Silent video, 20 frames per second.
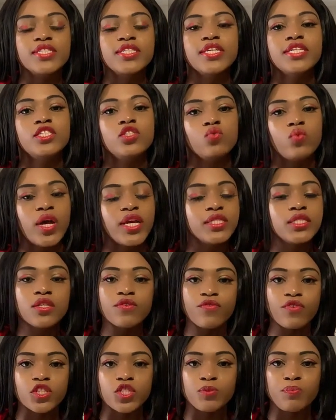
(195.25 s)
It's waiting
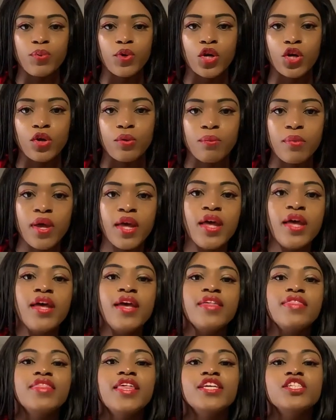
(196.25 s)
for sperm.
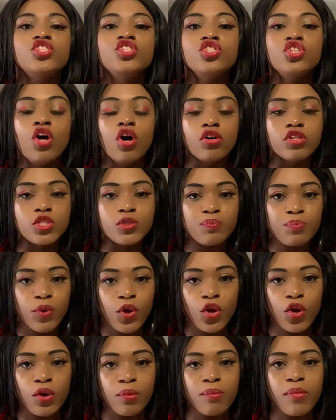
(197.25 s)
There's no
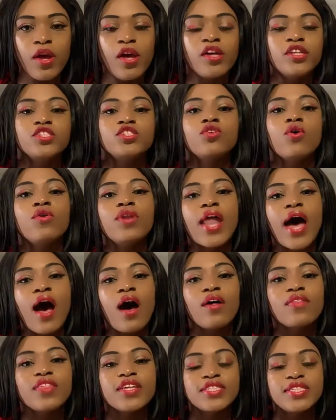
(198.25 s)
sperm, so
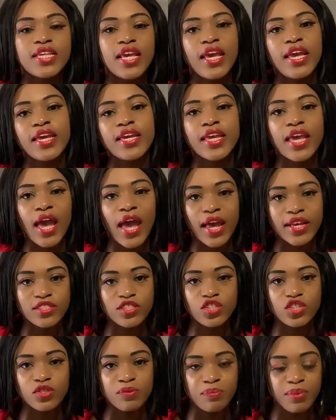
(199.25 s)
now this egg has
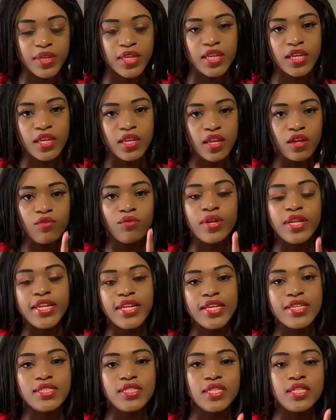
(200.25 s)
to be
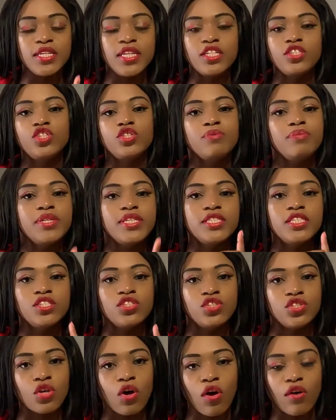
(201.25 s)
released. It needs to be
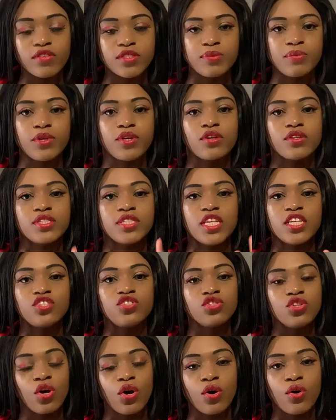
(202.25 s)
dissolved because there's
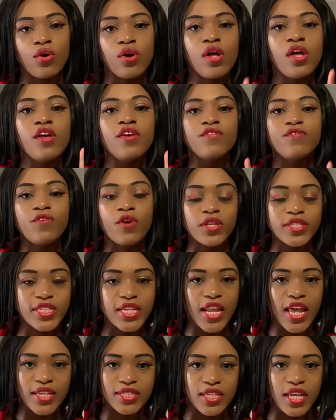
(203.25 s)
no
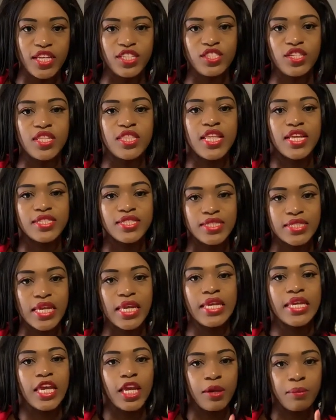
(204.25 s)
fertilization that's
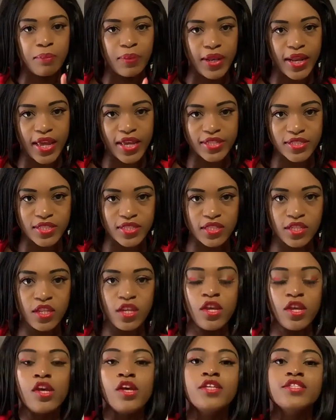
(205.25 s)
taking place.
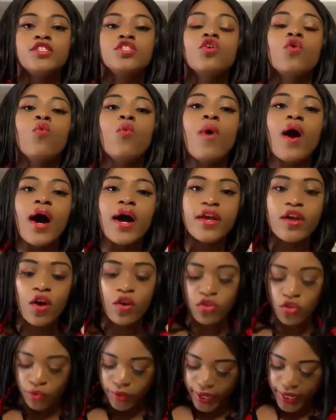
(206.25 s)
So why are
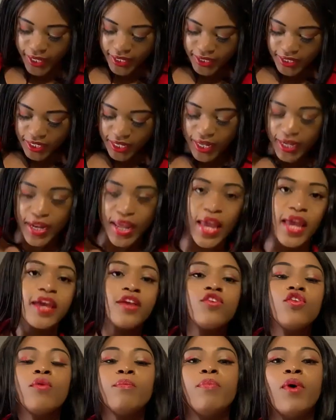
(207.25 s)
you releasing an
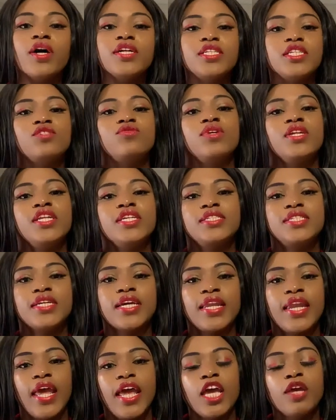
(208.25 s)
egg? Your body is releasing
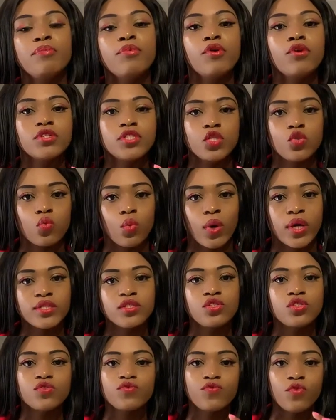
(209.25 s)
an egg because it wants
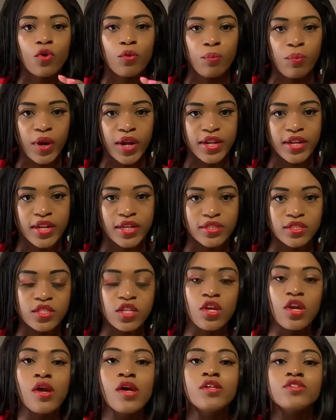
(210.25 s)
to fall pregnant.
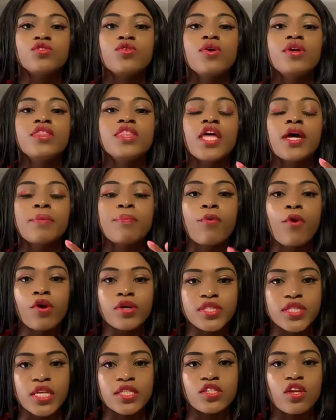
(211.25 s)
So in that
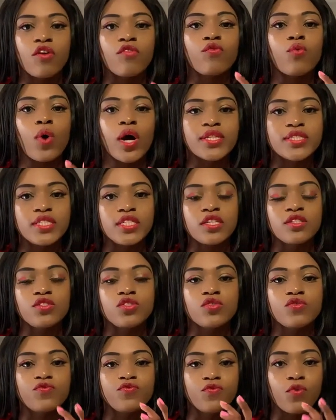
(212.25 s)
process of wanting to
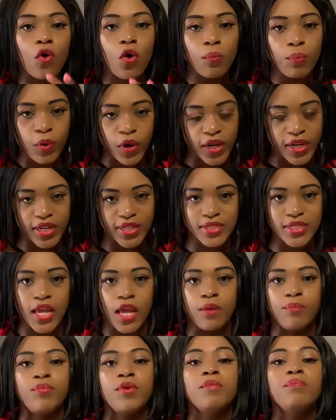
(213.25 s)
fall pregnant
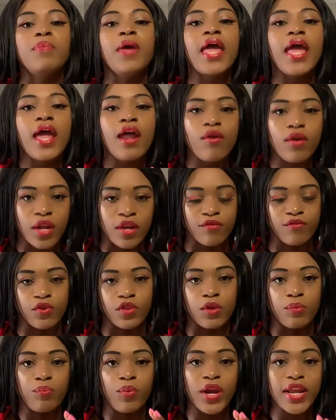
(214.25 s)
and preparing for
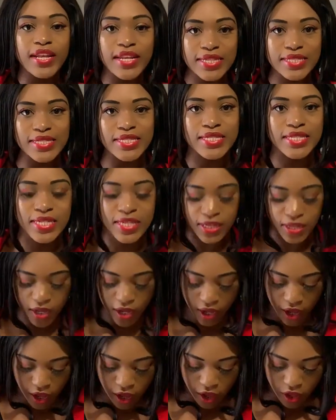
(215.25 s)
the pregnancy,
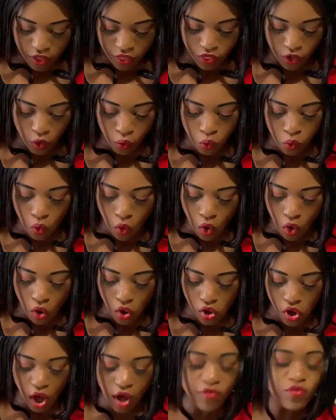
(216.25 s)
the
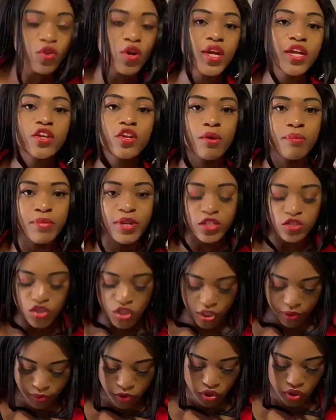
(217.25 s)
wall of your
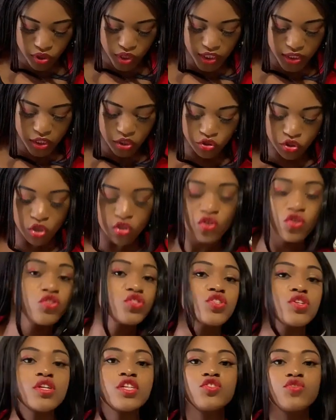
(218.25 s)
endometrium, so this is your
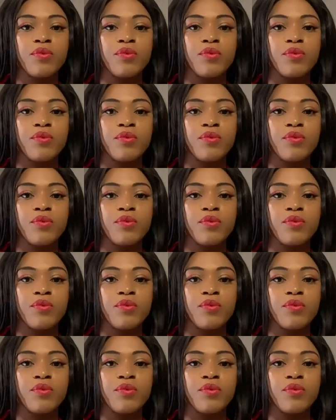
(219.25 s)
uterus.